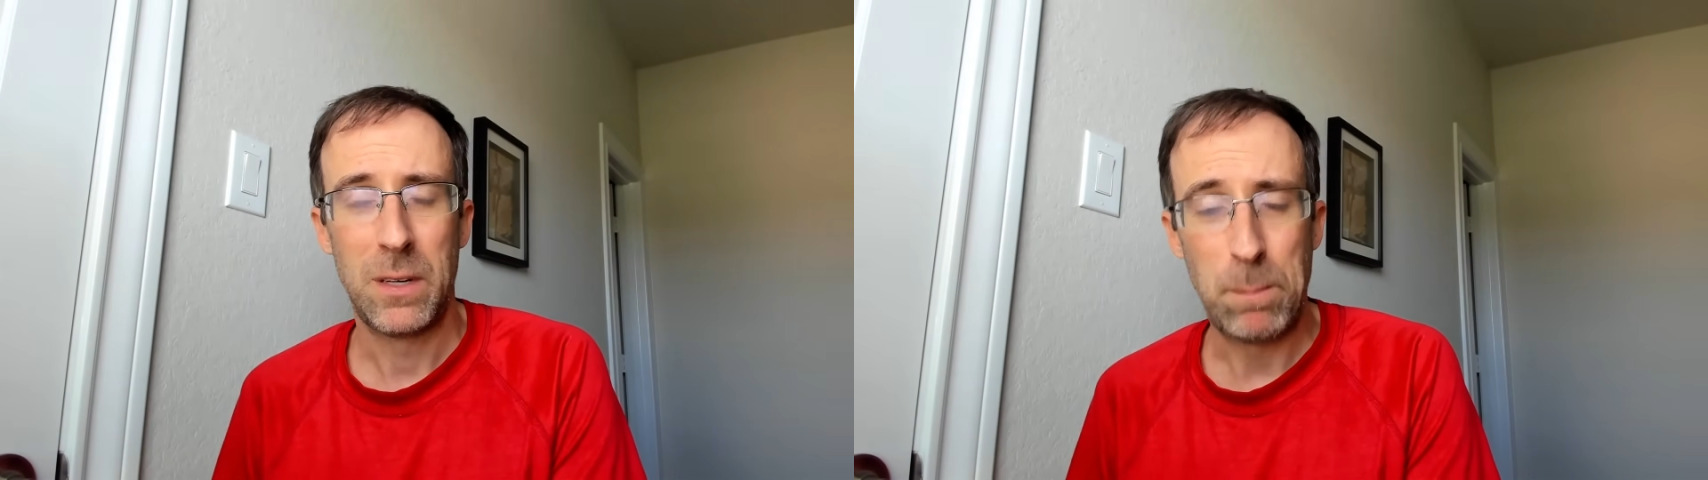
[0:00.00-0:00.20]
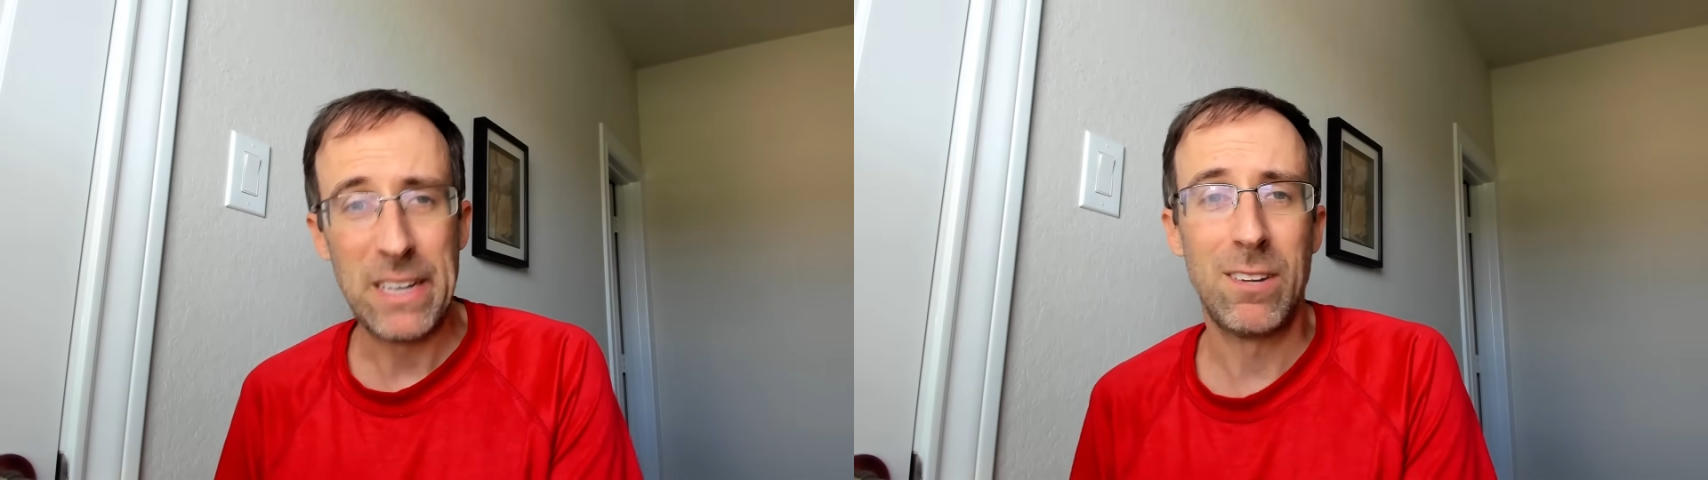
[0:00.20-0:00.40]

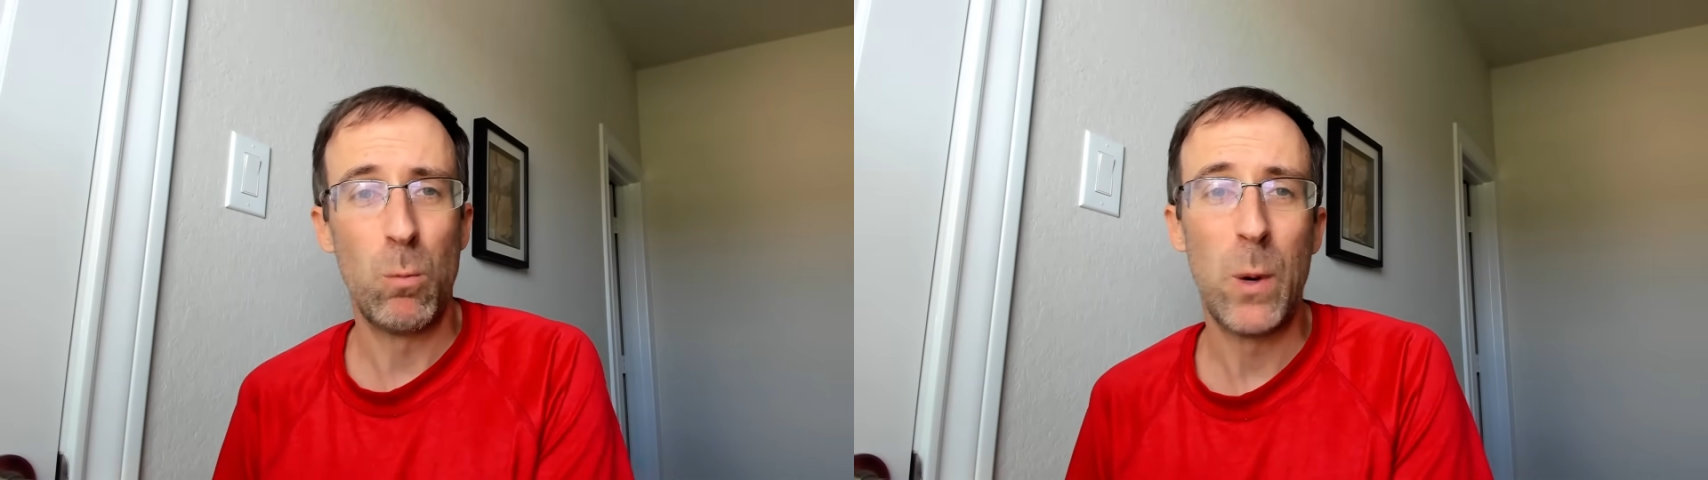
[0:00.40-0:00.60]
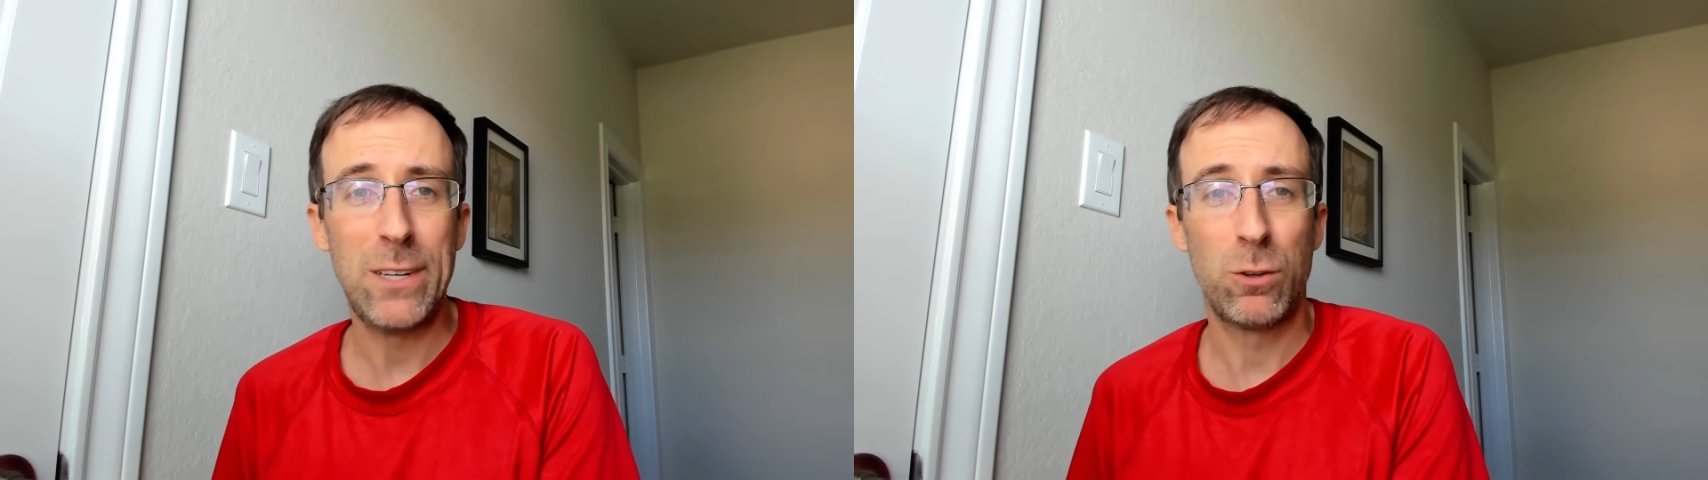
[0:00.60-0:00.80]
Depends
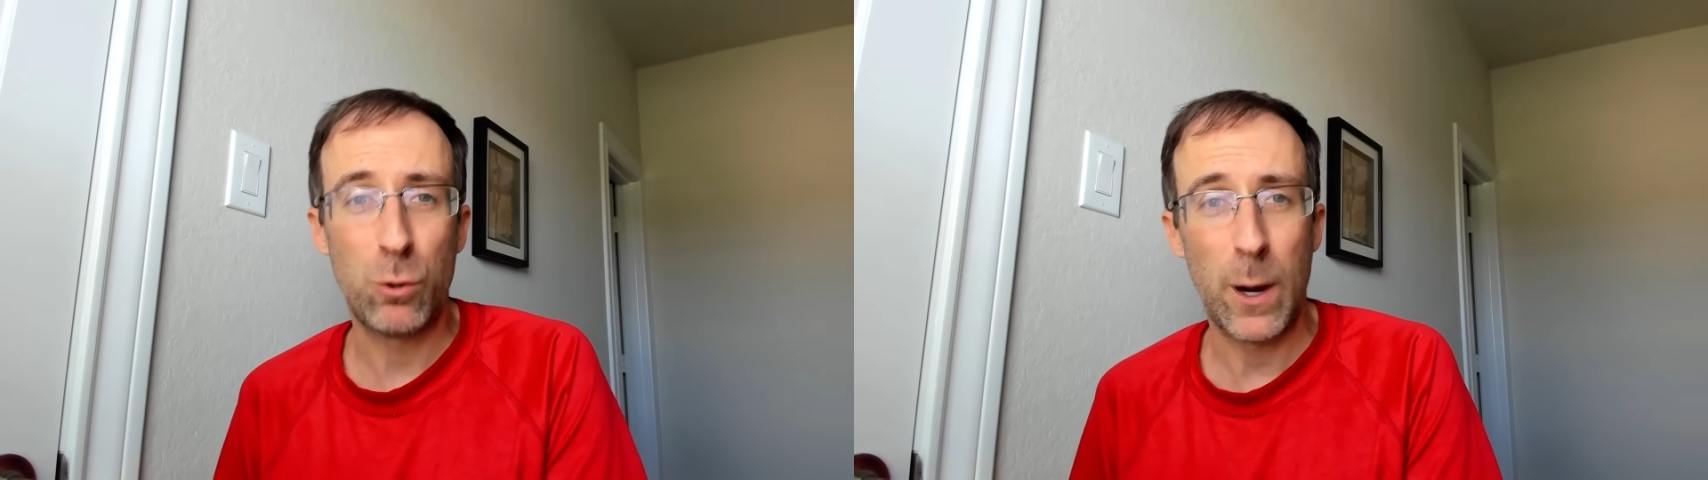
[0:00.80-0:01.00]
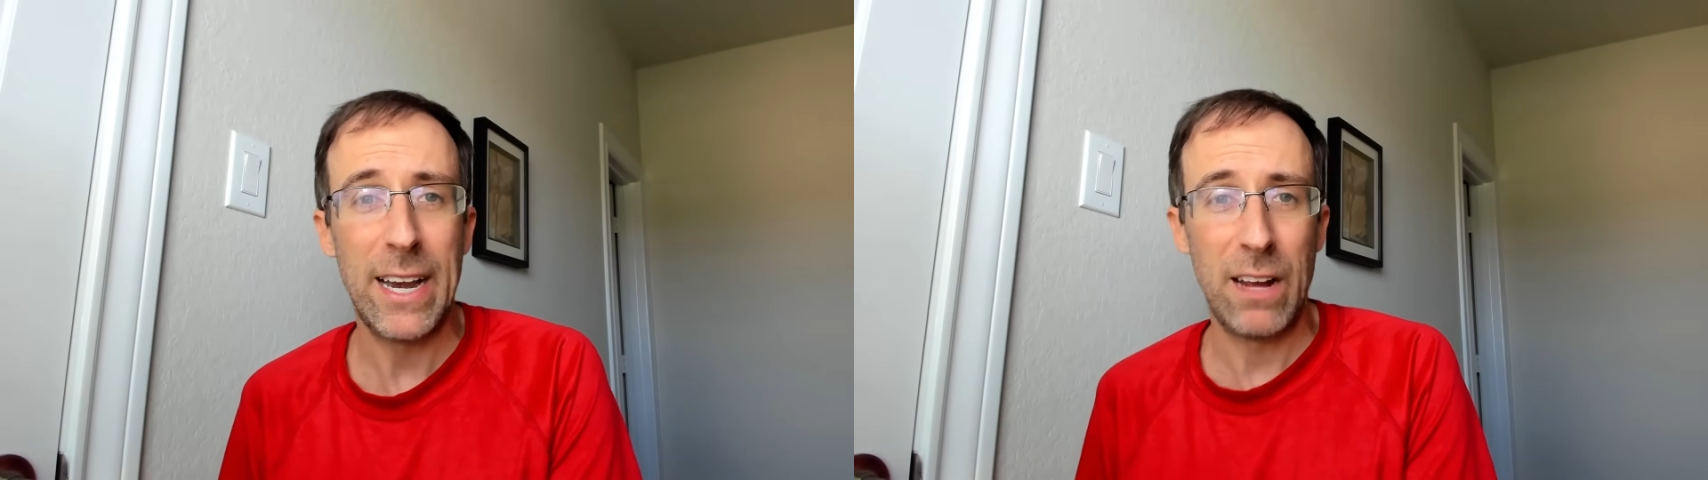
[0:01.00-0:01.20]
on what you're
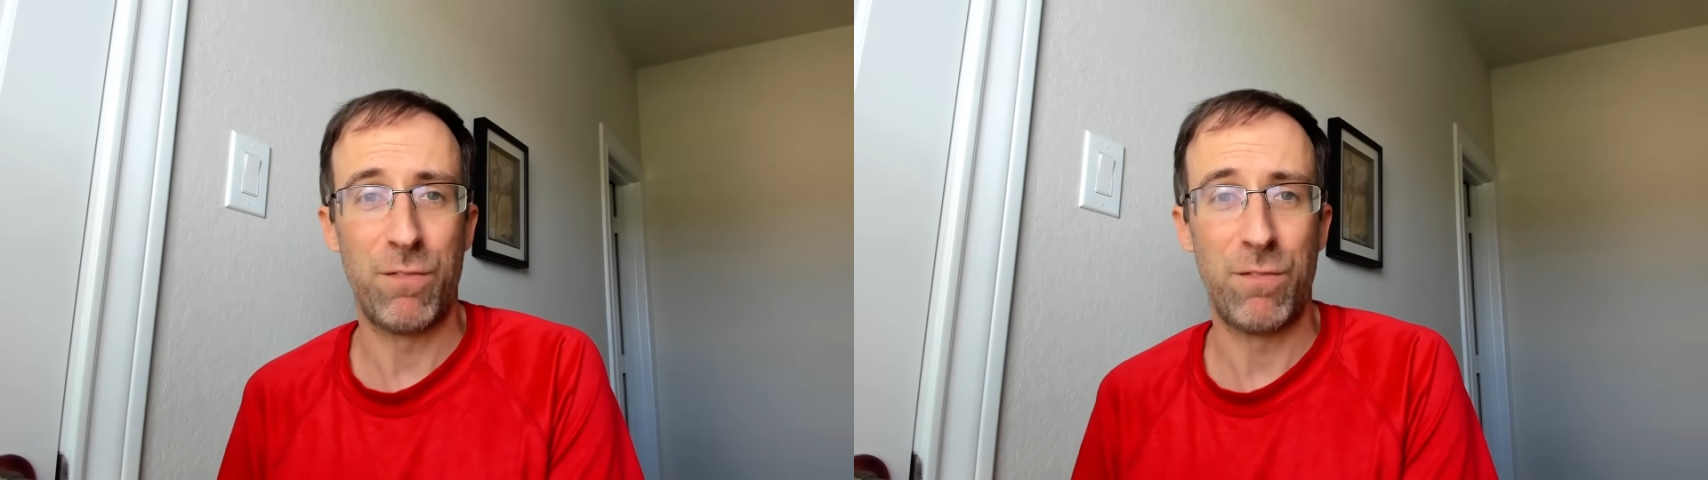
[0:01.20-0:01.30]
training